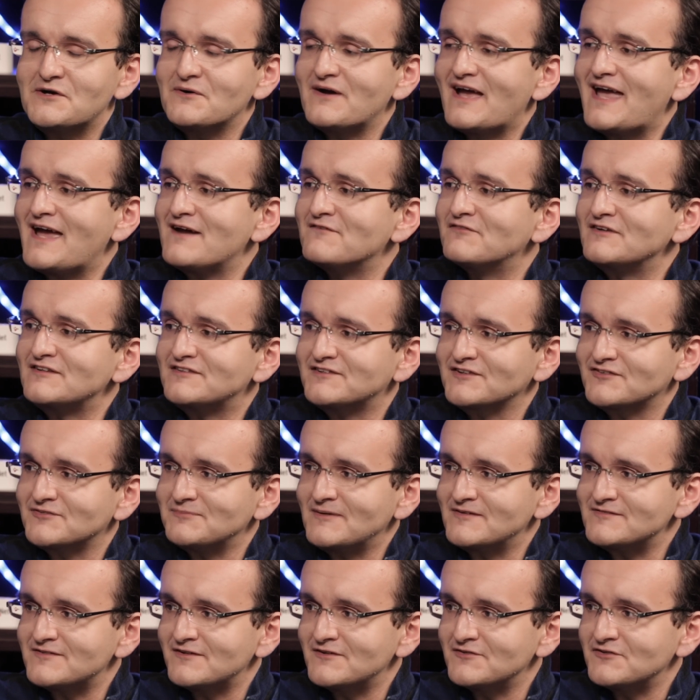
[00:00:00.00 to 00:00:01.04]
know, every six
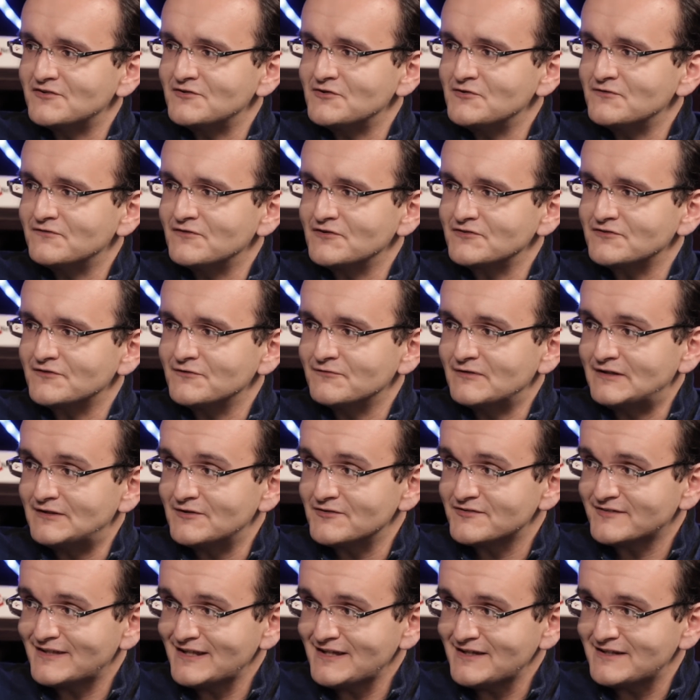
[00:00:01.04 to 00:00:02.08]
months there's a new version of
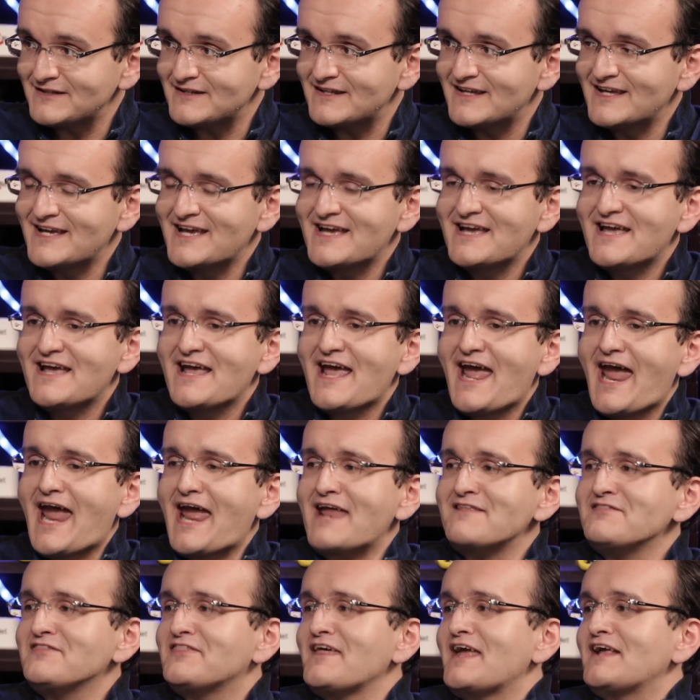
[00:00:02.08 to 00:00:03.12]
Windows 10
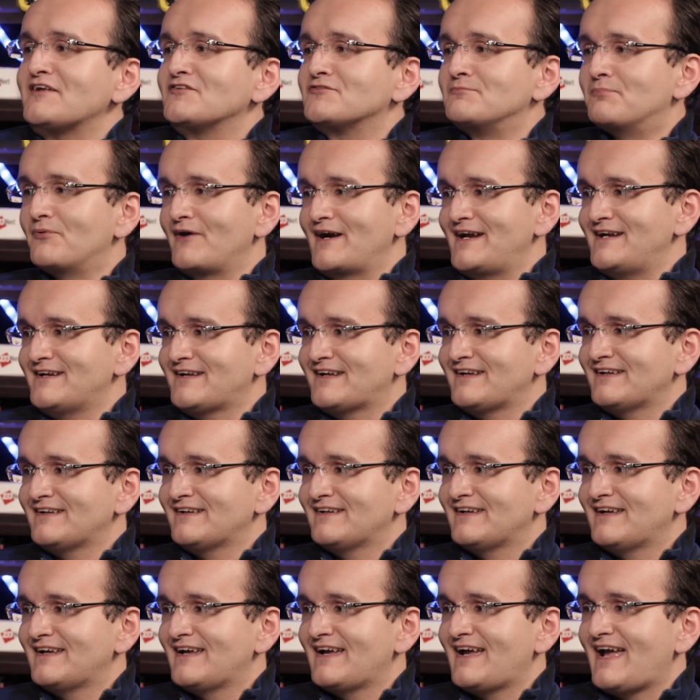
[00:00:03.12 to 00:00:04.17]
and things break.
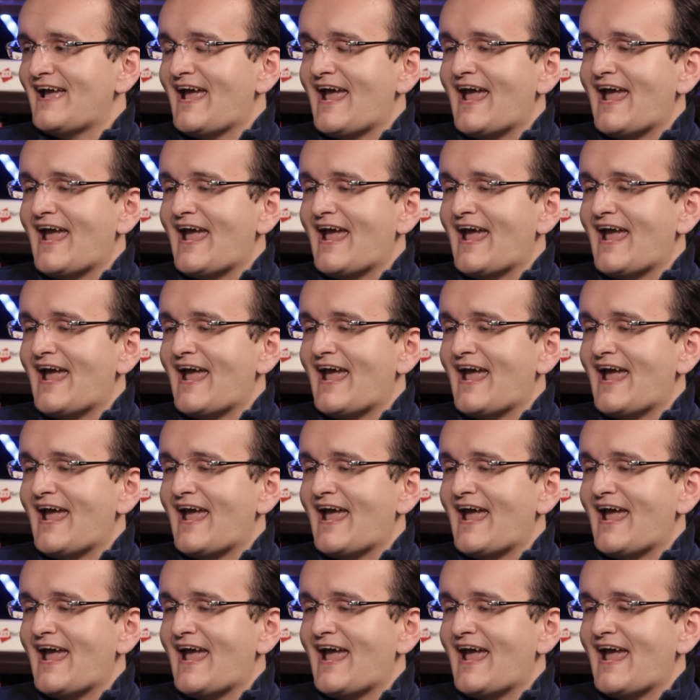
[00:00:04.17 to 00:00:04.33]
Mm-hmm.